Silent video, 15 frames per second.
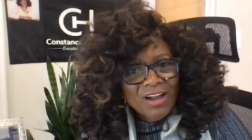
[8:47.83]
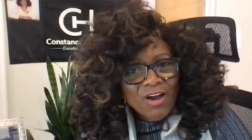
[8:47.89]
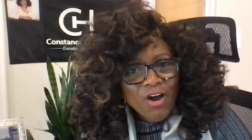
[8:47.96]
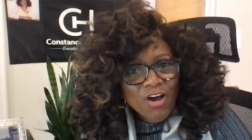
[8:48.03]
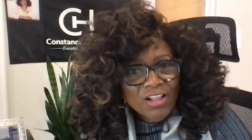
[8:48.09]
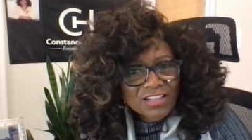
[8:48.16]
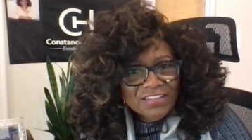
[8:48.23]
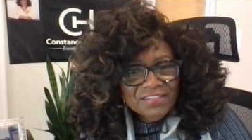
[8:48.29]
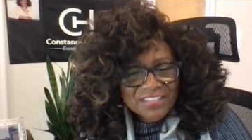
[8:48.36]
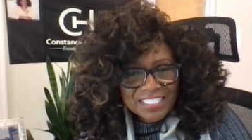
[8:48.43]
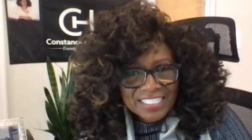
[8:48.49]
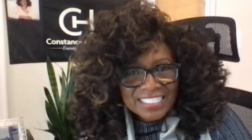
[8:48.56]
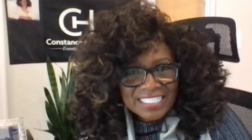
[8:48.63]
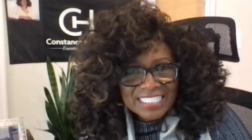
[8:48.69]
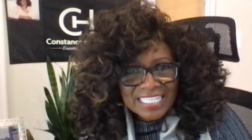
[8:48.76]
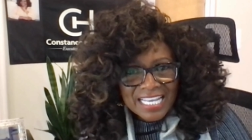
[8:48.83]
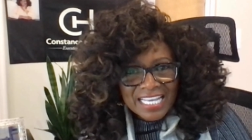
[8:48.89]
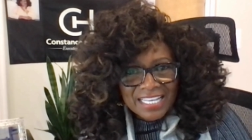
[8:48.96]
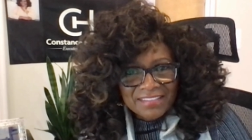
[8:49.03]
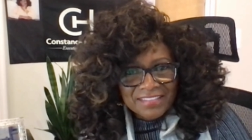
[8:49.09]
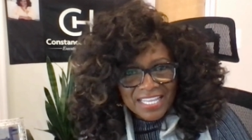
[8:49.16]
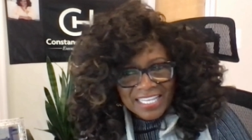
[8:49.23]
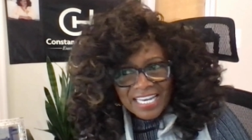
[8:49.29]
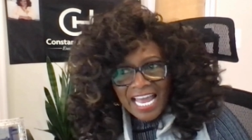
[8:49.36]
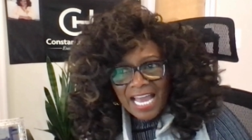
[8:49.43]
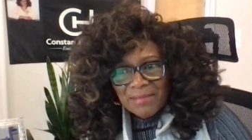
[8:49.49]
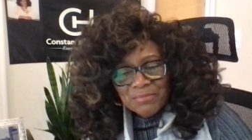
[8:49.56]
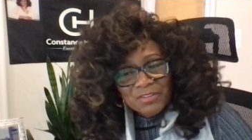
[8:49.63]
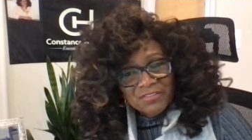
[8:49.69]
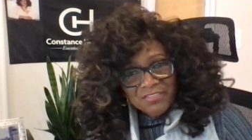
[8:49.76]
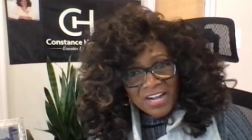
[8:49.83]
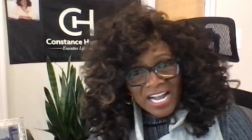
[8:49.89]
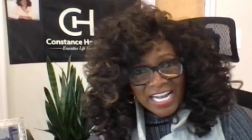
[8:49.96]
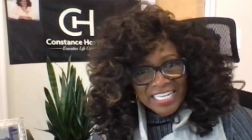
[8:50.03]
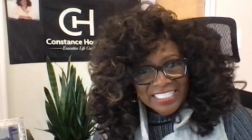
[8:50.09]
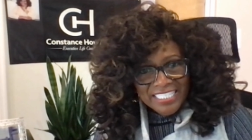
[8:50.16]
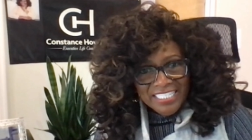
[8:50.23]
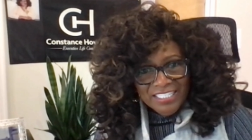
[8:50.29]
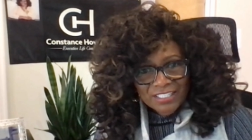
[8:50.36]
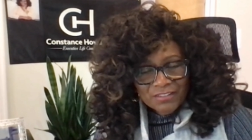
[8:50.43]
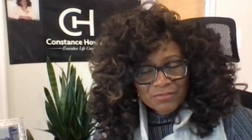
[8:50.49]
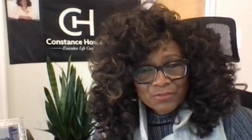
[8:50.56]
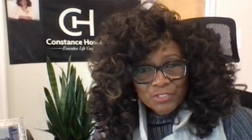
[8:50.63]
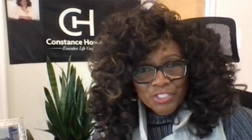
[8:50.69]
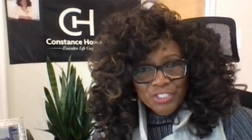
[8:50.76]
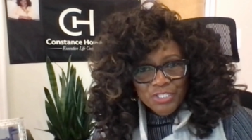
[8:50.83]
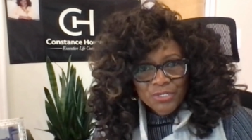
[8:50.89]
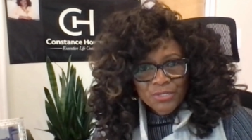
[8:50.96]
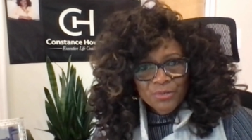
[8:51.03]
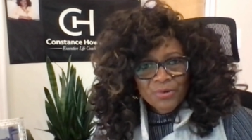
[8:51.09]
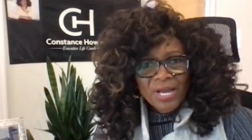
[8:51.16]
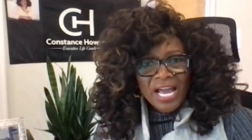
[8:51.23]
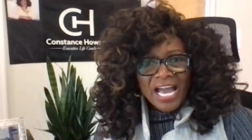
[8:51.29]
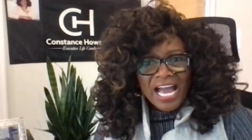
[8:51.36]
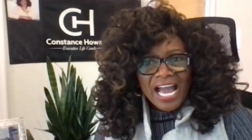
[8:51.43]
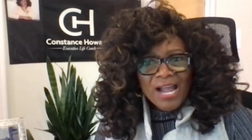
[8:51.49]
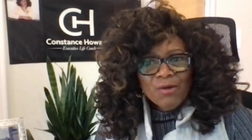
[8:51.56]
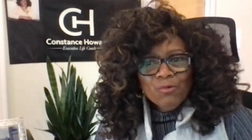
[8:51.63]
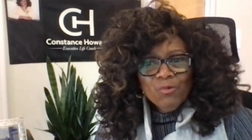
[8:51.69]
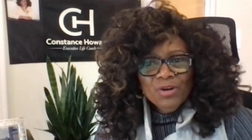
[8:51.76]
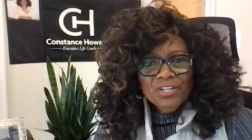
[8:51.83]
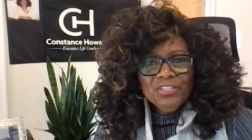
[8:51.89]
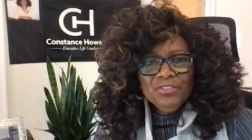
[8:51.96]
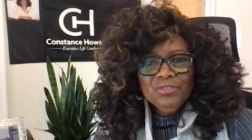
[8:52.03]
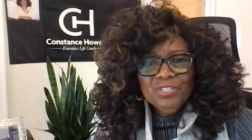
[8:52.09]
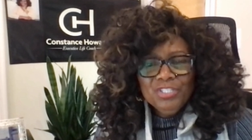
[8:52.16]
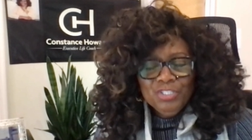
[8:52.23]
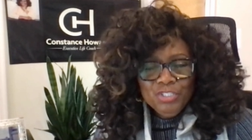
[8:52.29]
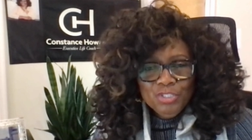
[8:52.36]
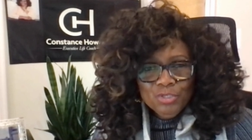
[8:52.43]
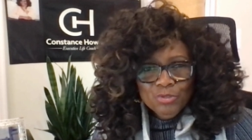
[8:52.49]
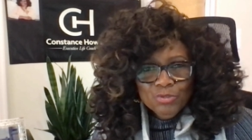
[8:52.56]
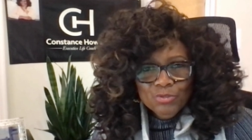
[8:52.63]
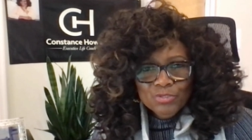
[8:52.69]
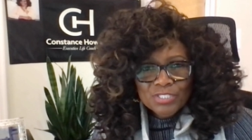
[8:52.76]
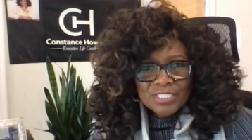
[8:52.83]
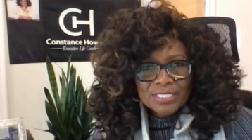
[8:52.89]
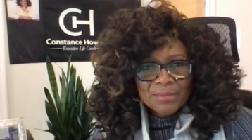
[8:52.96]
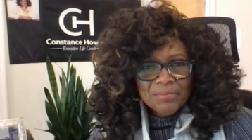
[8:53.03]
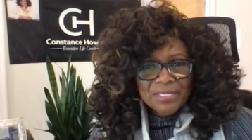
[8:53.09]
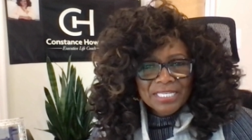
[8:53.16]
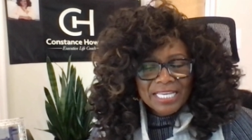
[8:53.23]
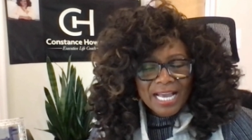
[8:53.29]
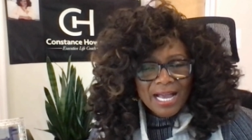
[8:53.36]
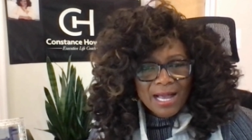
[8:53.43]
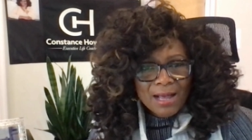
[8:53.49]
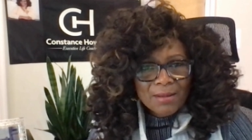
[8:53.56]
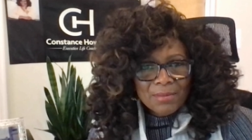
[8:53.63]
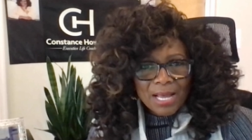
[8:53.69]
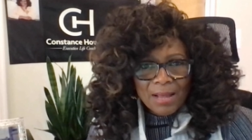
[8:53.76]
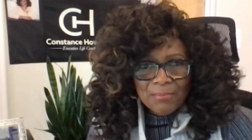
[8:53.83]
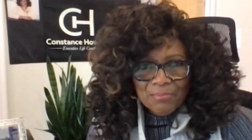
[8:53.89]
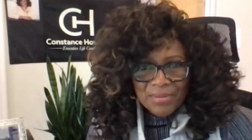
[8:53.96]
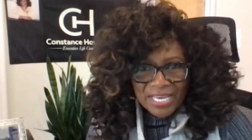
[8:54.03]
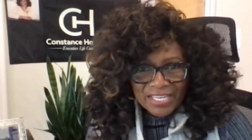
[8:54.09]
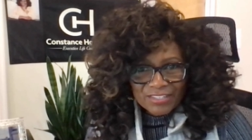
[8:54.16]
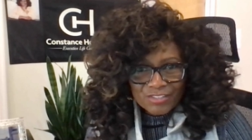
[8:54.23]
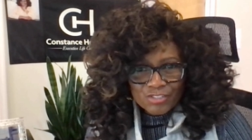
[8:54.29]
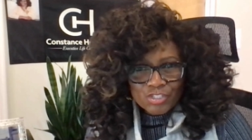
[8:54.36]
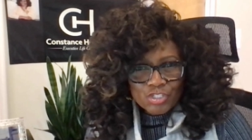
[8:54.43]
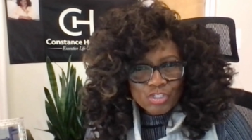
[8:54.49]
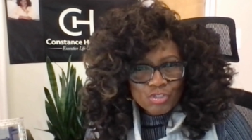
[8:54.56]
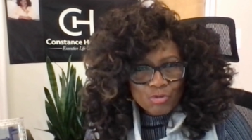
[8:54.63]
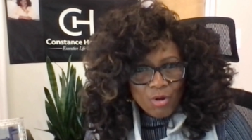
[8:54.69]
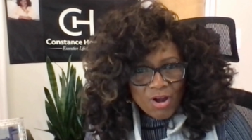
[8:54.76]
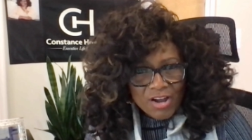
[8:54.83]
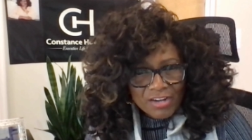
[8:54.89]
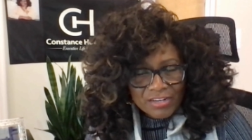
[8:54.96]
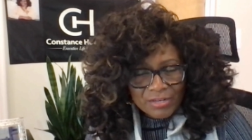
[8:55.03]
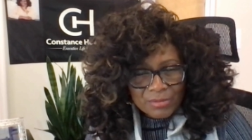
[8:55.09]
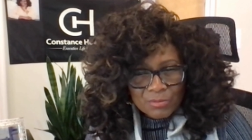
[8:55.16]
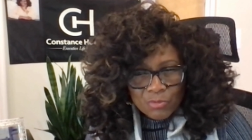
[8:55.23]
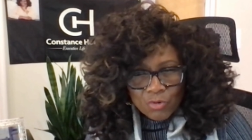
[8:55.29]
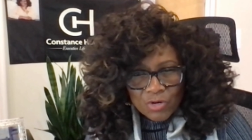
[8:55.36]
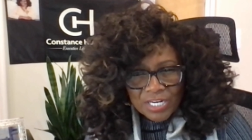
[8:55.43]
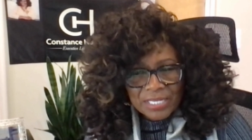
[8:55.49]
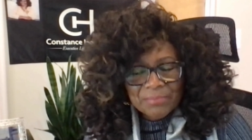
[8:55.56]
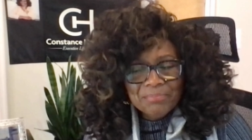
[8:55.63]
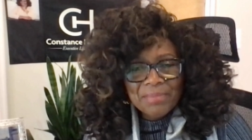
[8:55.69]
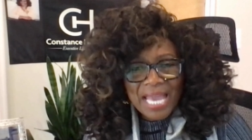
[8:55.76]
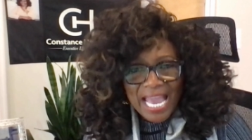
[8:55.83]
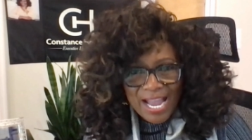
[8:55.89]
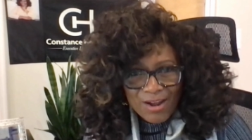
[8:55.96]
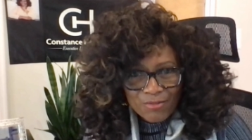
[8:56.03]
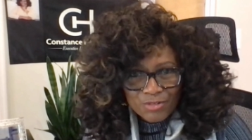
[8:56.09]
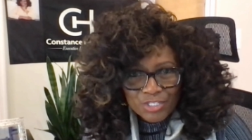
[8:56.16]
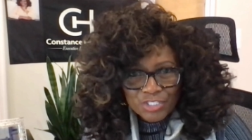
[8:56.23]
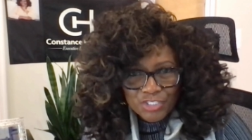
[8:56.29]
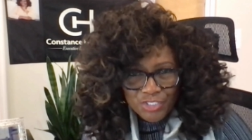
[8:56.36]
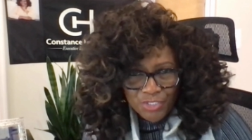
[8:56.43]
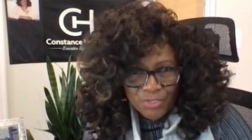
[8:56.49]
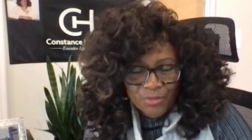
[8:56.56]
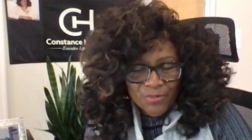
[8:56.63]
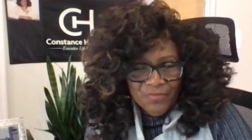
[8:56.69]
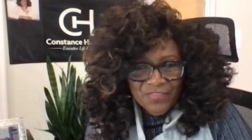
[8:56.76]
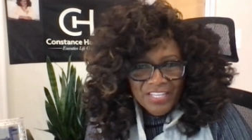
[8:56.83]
all of this that I provide here for you, I want you to use to become a better, stronger, more empowered you.